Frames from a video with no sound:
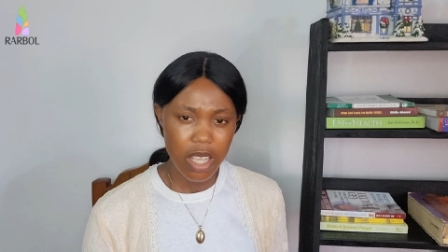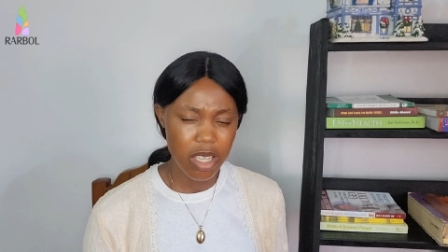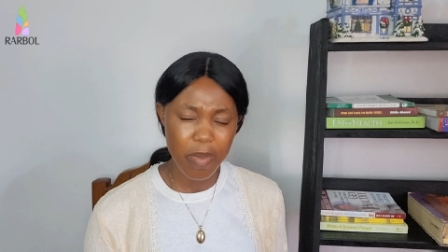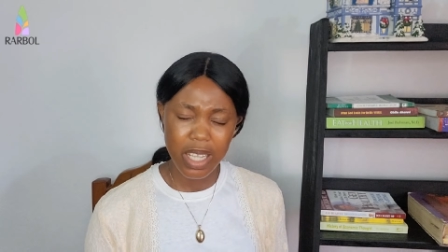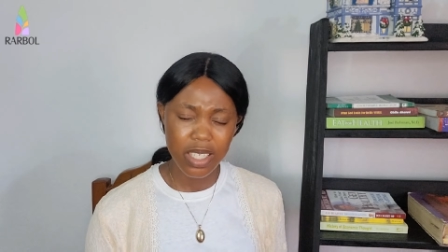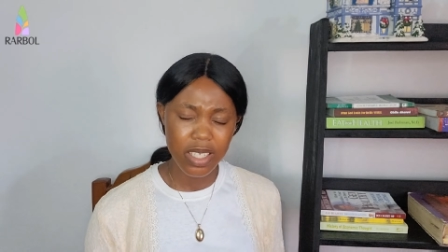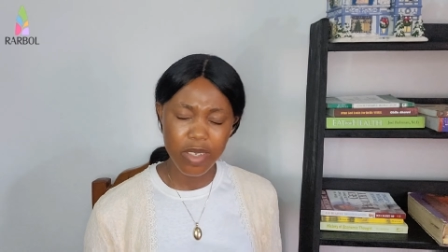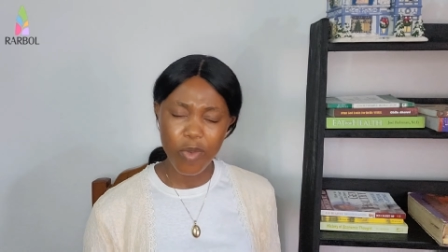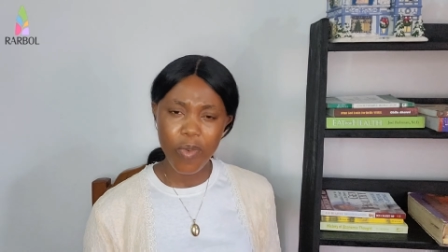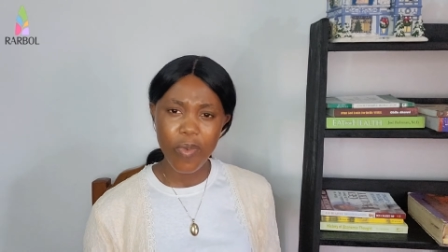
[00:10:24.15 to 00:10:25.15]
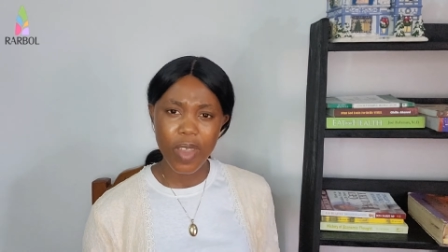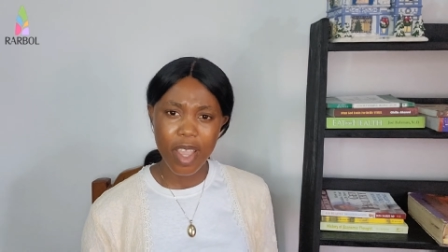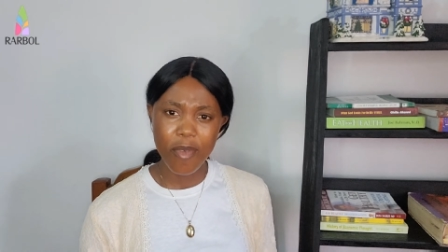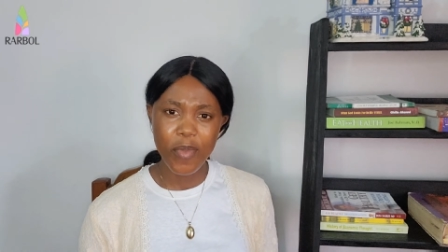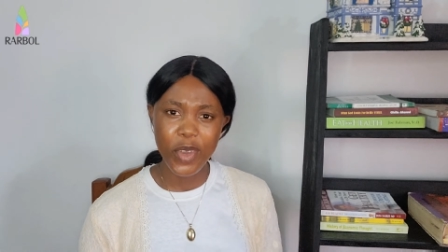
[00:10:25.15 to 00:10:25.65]
So imagine
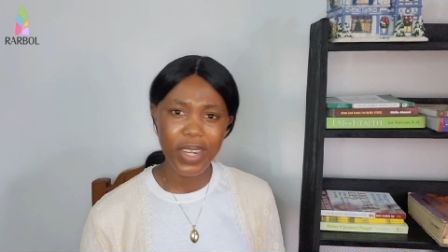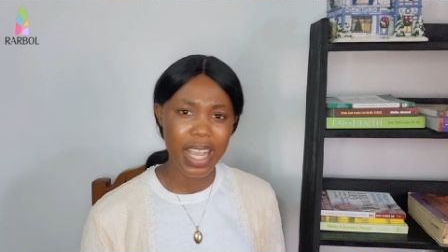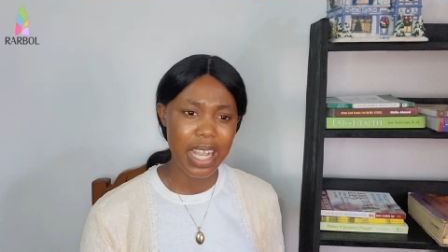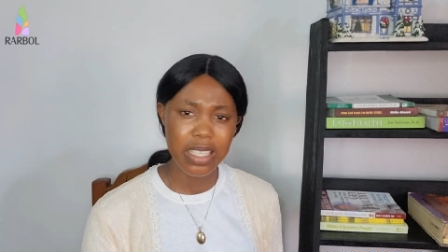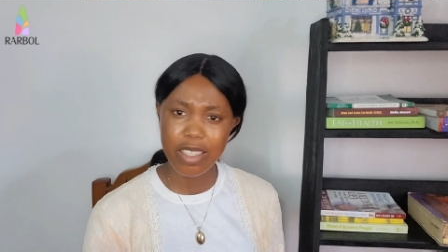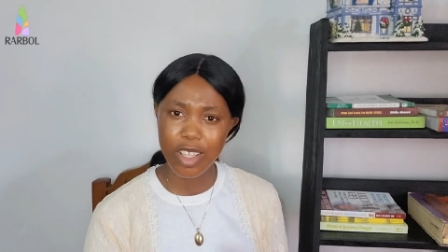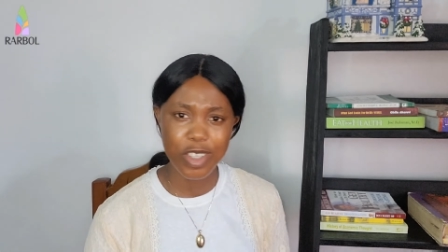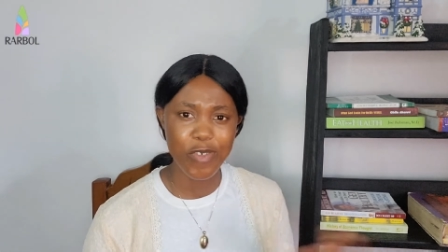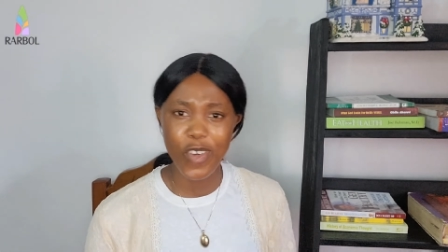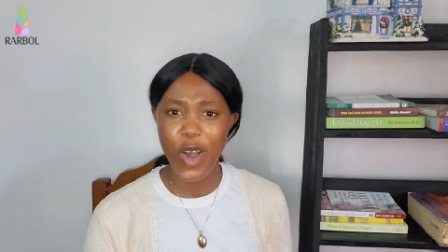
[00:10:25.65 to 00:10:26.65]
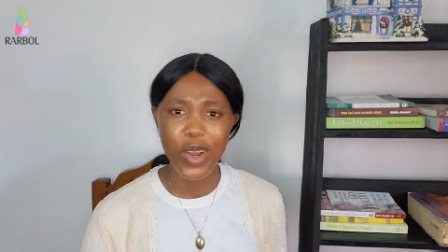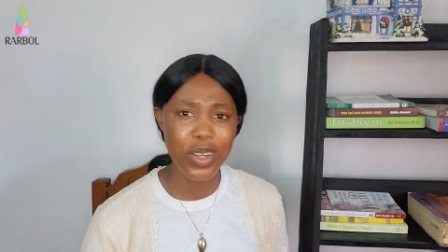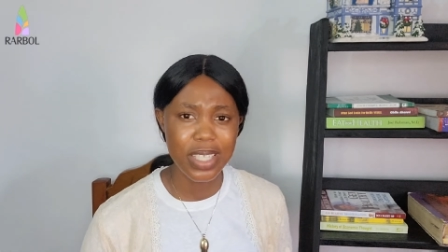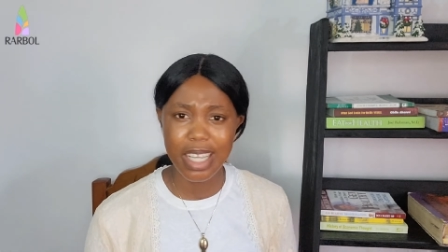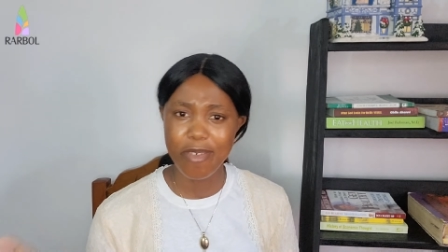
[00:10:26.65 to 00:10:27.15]
a meal that has lots of
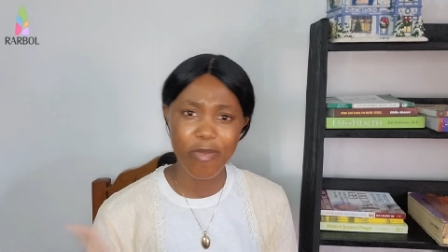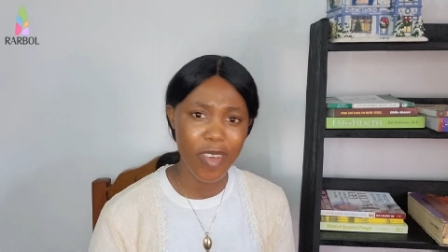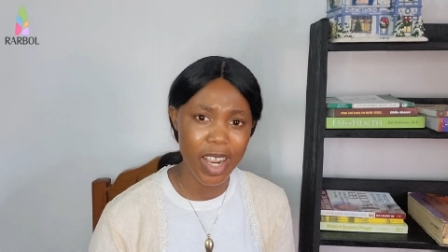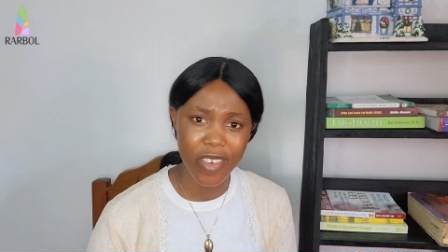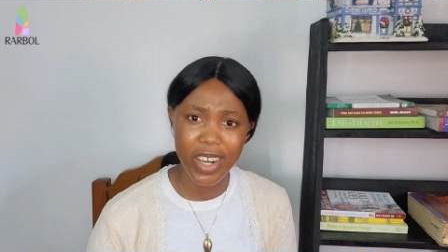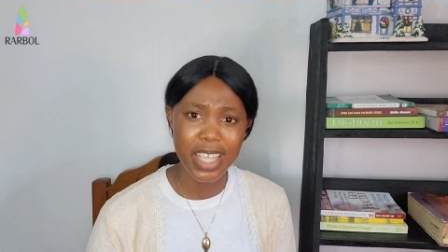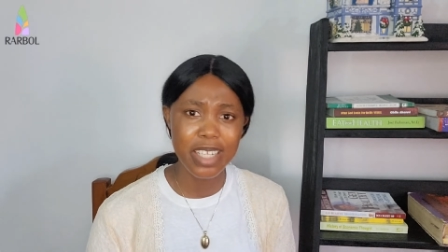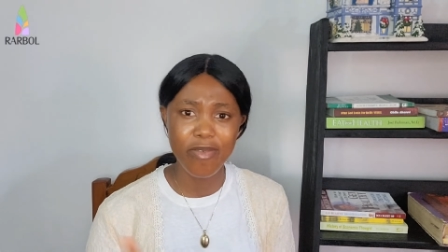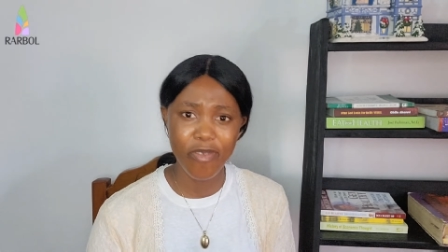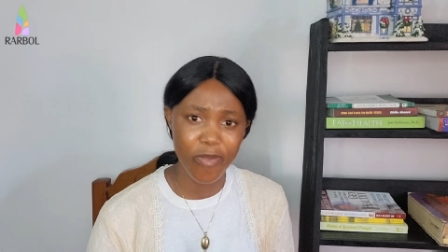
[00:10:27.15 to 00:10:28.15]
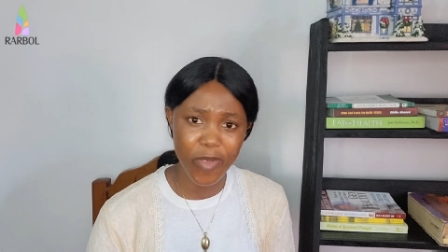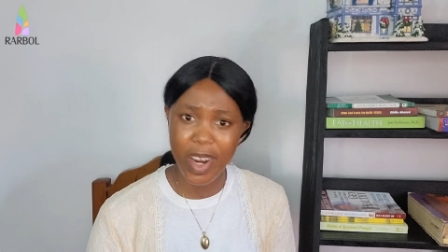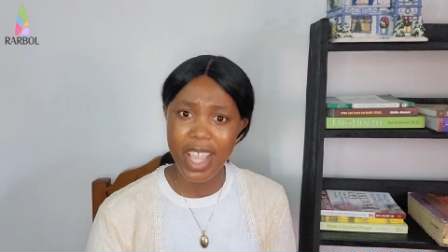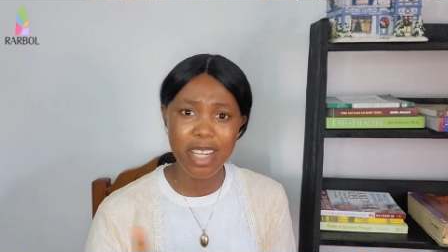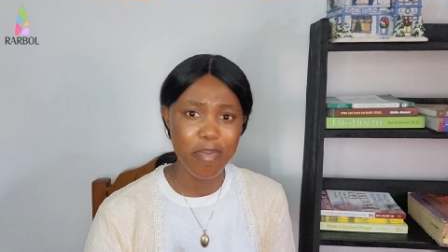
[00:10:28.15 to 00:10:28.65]
colors, like green,
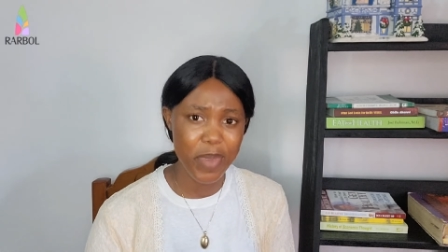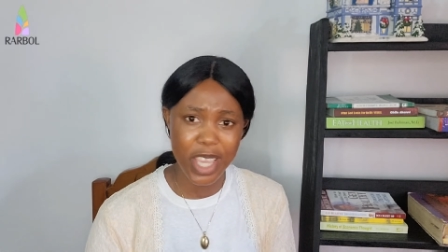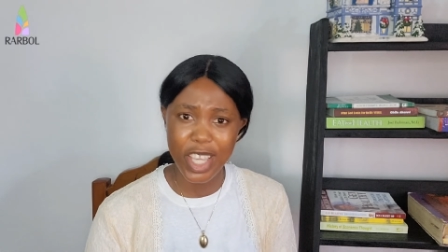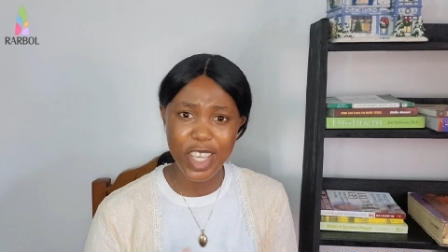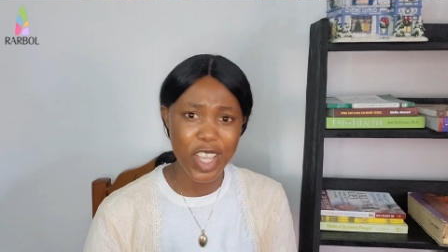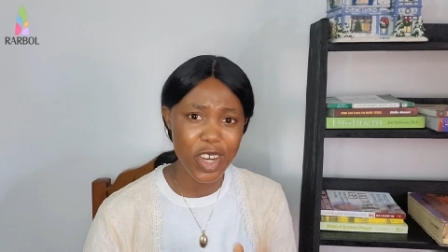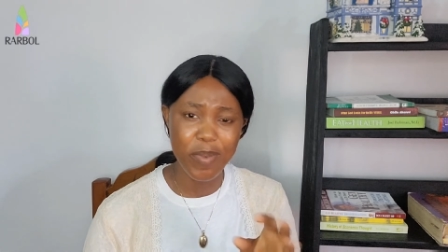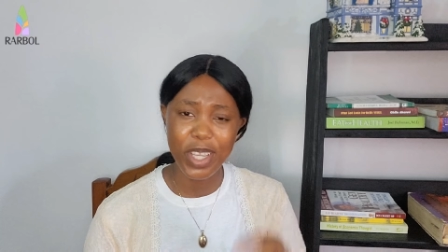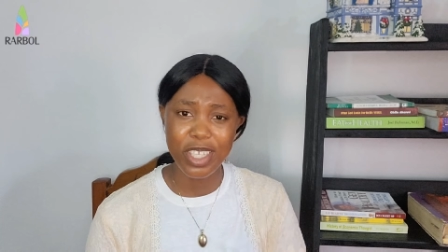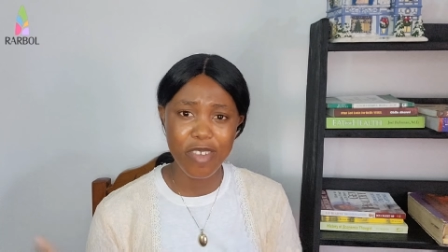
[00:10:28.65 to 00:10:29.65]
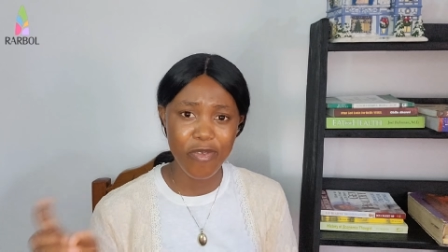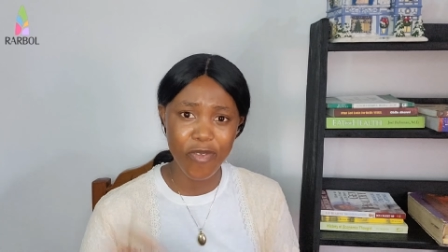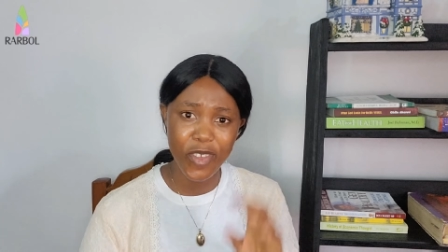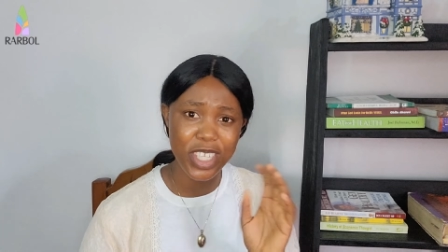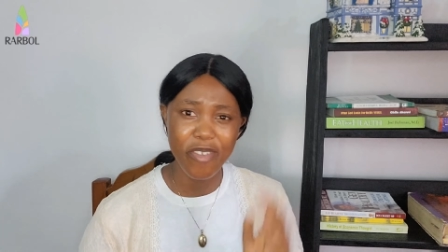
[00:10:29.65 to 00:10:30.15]
red, pink, yellow, because
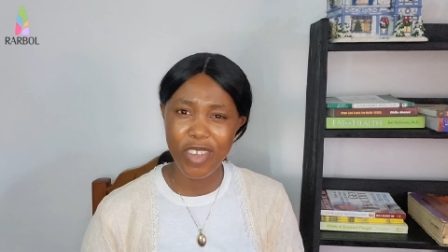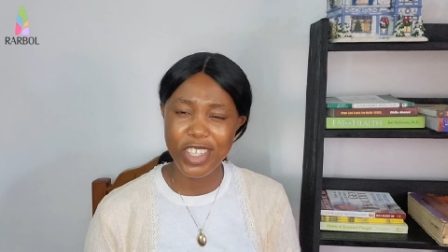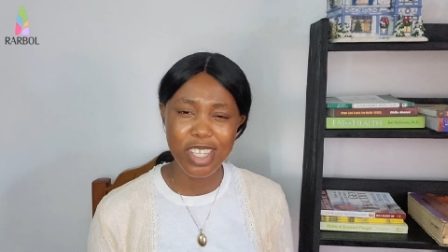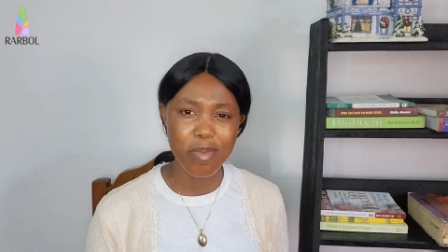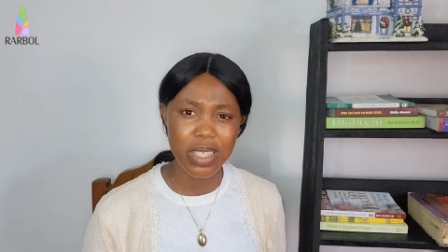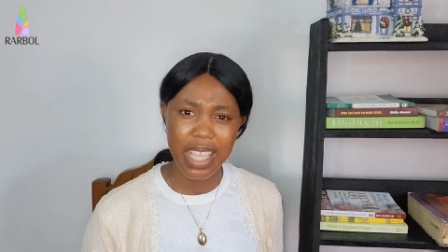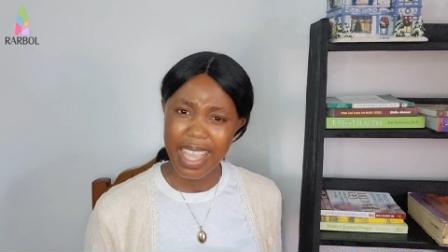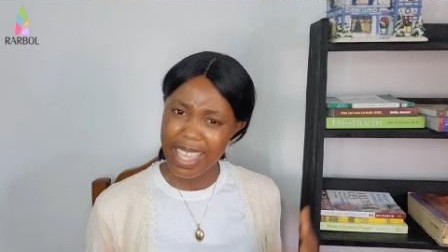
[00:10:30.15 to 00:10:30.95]
of fruits and vegetables.